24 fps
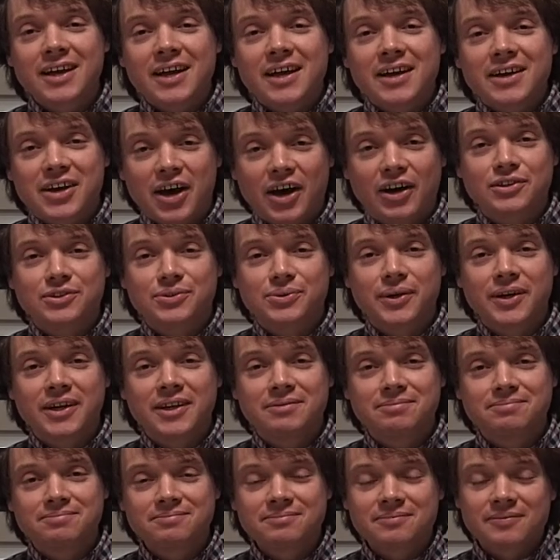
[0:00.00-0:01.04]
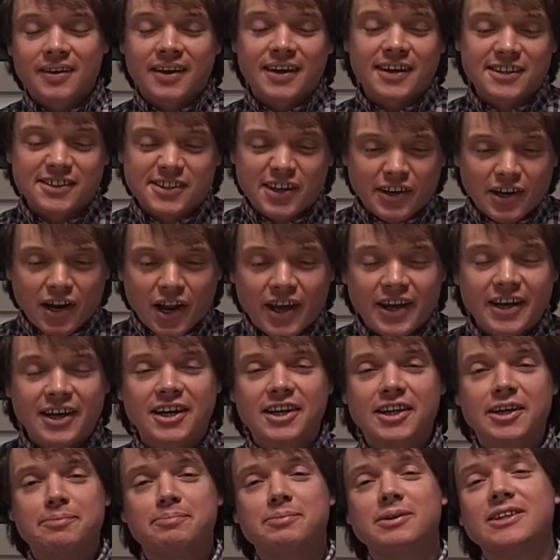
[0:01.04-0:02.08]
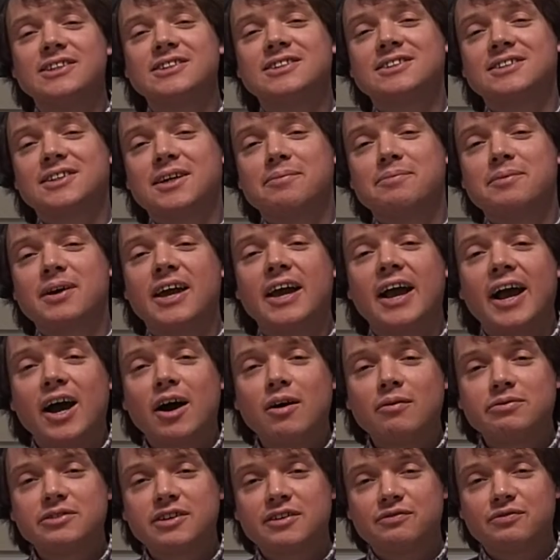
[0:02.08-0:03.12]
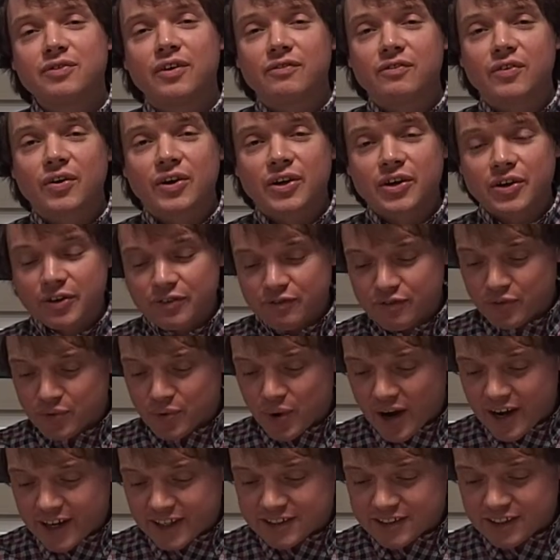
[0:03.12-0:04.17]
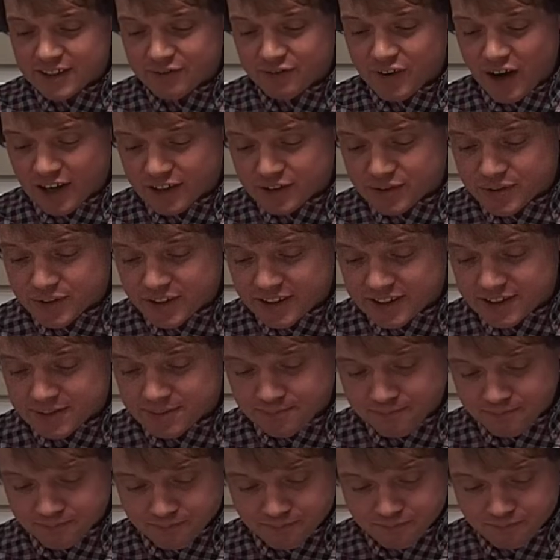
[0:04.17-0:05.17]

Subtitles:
country. It's unlikely, but it helps if we've got a good variety of countries.